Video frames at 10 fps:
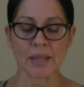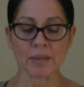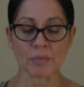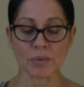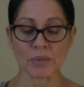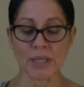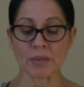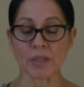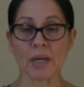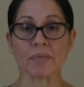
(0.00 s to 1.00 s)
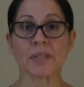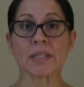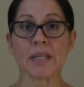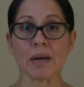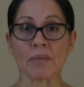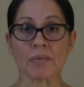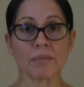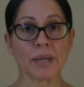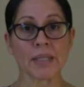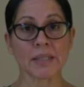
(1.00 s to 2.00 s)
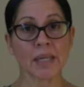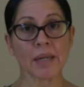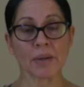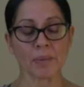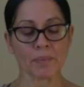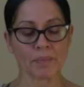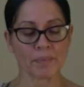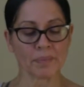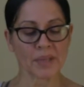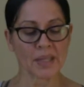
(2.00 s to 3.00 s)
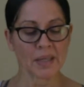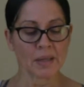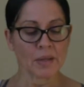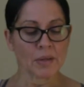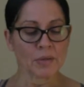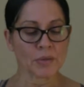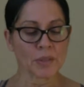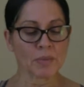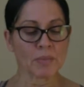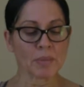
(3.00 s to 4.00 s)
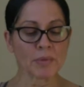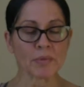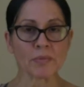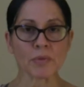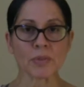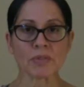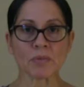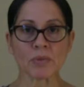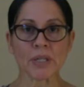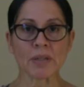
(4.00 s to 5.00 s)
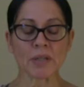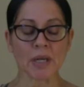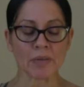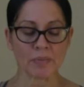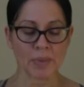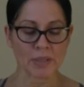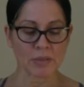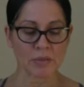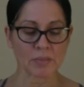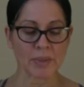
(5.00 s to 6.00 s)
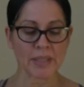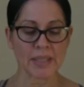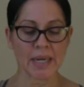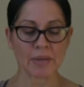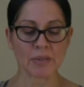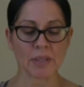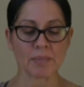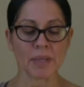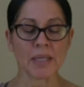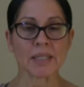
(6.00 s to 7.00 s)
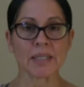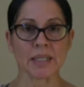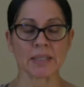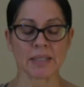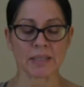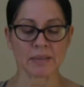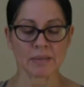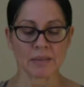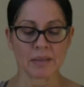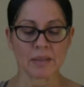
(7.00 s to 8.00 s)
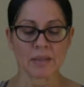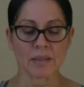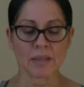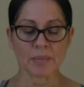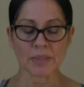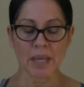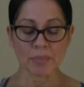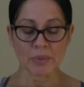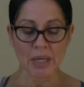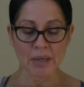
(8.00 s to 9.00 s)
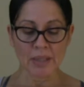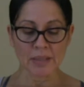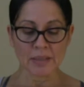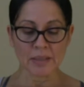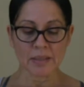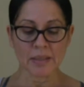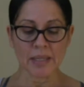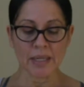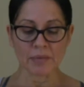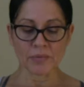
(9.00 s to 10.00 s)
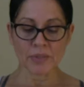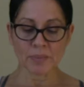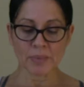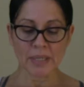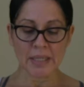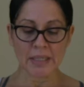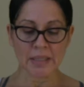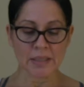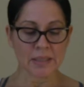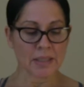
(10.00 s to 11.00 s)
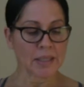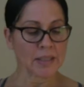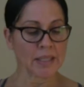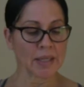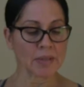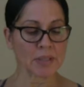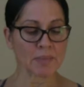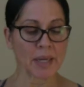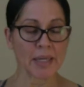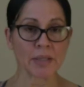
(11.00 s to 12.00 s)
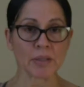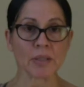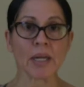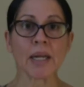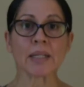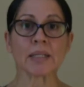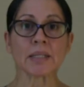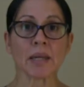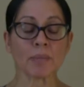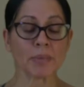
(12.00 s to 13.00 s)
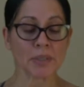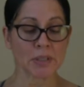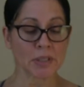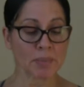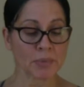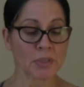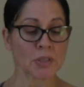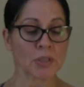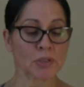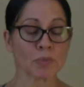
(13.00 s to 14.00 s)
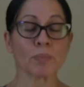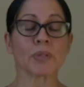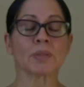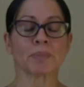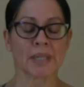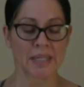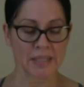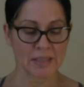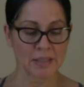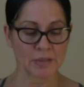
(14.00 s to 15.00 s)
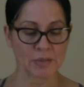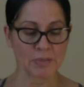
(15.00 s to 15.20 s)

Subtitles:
and the rotator cuff itself might tear. You can remember the 4 rotator cuff muscles by the acronym SITS: subscapularis, infraspinatus, teres minor, and supraspinatus.